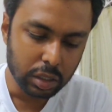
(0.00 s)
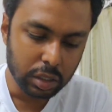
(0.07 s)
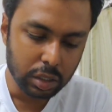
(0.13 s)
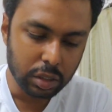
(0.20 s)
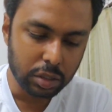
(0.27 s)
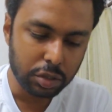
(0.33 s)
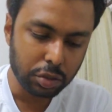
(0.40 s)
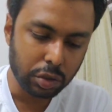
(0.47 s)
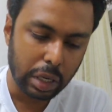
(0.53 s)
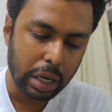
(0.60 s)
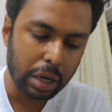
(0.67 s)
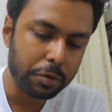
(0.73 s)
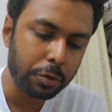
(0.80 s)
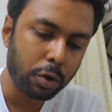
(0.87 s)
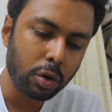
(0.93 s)
So I've
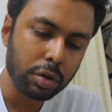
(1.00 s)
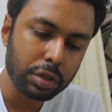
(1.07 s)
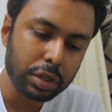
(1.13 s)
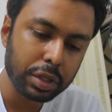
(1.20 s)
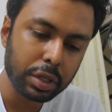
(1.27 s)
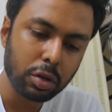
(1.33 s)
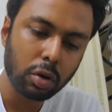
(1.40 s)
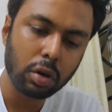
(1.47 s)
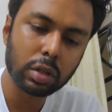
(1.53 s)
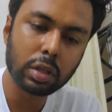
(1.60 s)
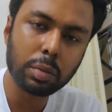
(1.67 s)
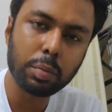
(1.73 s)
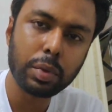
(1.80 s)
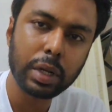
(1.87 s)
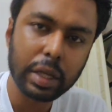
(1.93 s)
already got the
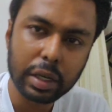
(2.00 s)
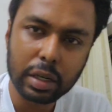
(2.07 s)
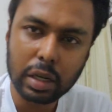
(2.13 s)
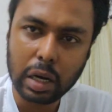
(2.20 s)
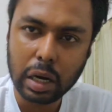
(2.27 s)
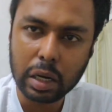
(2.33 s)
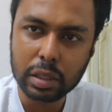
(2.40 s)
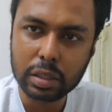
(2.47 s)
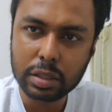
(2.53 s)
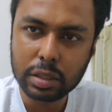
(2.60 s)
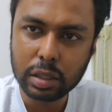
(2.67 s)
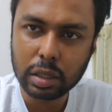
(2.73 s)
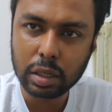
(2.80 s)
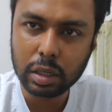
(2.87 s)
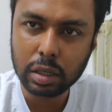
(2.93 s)
blade cut
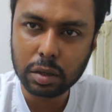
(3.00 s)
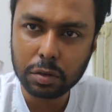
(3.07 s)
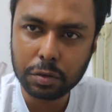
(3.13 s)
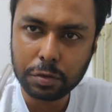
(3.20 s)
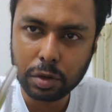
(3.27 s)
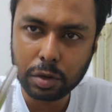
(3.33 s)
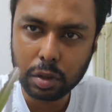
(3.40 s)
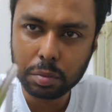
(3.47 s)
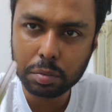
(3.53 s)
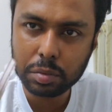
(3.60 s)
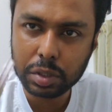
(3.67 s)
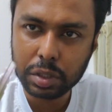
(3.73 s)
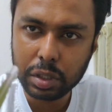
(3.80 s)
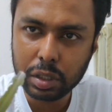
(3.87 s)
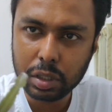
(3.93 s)
uh, from
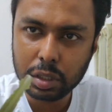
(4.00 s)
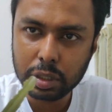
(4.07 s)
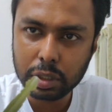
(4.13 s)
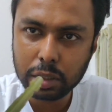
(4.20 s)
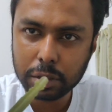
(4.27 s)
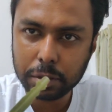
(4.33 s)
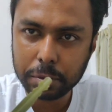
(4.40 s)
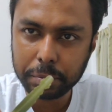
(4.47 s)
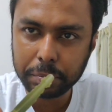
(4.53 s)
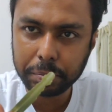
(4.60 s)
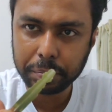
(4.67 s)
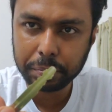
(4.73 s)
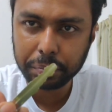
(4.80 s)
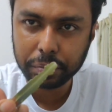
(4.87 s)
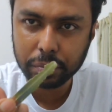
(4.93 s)
the uh,
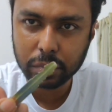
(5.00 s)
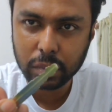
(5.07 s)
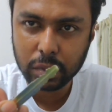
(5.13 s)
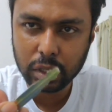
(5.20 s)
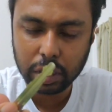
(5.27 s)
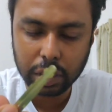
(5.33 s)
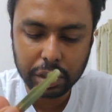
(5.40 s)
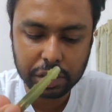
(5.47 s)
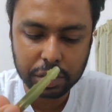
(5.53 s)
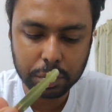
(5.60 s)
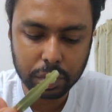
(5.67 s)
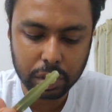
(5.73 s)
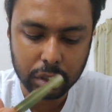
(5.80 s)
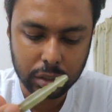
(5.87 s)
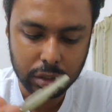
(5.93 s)
keysmith
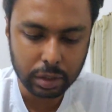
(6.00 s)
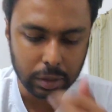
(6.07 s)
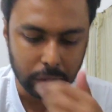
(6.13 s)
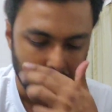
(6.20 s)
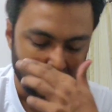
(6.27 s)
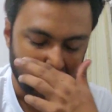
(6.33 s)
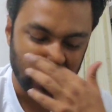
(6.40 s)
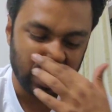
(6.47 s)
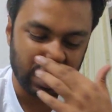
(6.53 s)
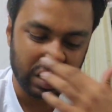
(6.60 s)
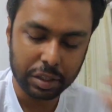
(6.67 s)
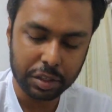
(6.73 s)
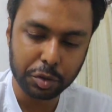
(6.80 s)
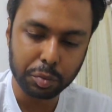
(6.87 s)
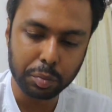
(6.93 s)

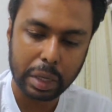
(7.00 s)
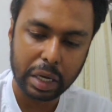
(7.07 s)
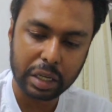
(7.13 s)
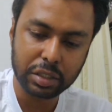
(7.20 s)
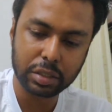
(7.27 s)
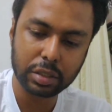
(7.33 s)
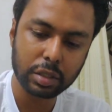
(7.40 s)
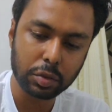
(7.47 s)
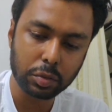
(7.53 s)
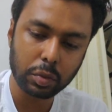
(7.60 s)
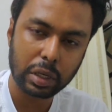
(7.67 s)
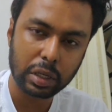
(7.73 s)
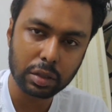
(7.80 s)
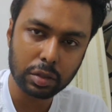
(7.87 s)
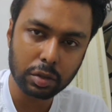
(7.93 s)
to match the
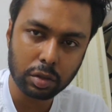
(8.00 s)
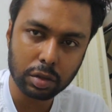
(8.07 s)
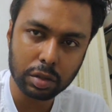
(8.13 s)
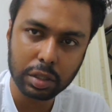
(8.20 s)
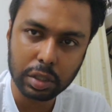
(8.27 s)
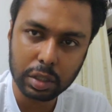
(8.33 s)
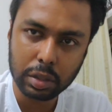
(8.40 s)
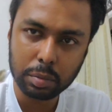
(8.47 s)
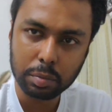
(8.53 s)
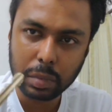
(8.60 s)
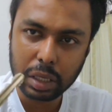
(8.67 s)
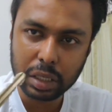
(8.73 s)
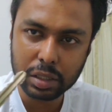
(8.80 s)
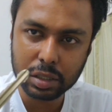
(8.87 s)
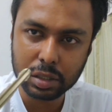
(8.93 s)
one on the
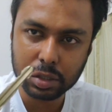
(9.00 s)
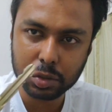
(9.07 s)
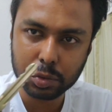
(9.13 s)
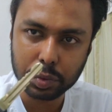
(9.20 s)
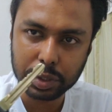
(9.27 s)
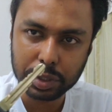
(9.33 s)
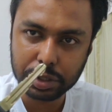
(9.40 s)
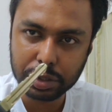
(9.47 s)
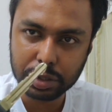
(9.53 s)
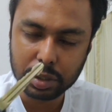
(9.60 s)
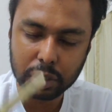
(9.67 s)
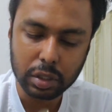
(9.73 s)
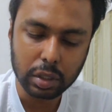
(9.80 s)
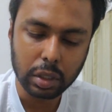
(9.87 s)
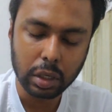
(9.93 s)
master switch,
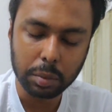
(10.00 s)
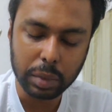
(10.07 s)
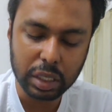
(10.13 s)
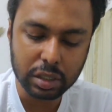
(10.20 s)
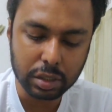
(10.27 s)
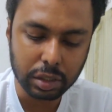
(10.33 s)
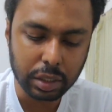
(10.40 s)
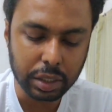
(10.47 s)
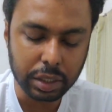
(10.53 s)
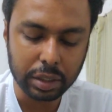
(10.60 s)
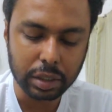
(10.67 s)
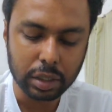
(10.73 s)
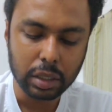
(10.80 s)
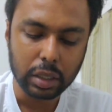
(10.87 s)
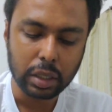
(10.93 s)
the master key.
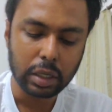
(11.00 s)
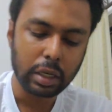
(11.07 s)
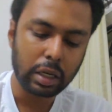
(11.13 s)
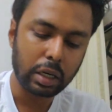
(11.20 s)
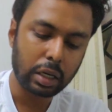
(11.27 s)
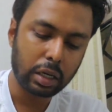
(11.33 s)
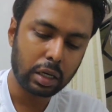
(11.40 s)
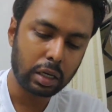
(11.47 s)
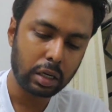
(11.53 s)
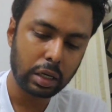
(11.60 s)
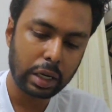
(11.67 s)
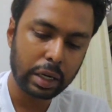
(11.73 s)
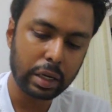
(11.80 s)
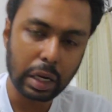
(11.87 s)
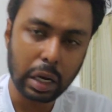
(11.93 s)
uh, and
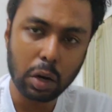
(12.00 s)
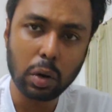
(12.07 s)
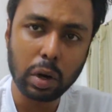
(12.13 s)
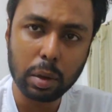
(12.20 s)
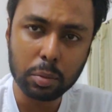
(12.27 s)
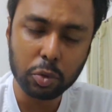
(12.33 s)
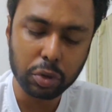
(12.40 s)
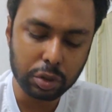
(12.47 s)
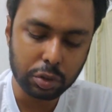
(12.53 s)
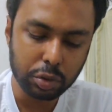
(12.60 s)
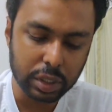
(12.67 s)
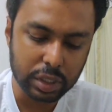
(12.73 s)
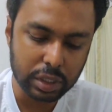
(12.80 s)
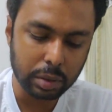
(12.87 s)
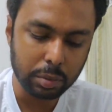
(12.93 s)
now I'm going to
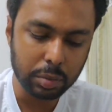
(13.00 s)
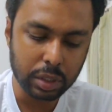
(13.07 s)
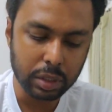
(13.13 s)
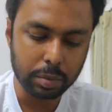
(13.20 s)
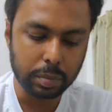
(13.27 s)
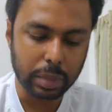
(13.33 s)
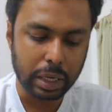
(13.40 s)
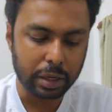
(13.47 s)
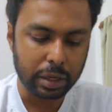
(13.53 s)
assemble it back.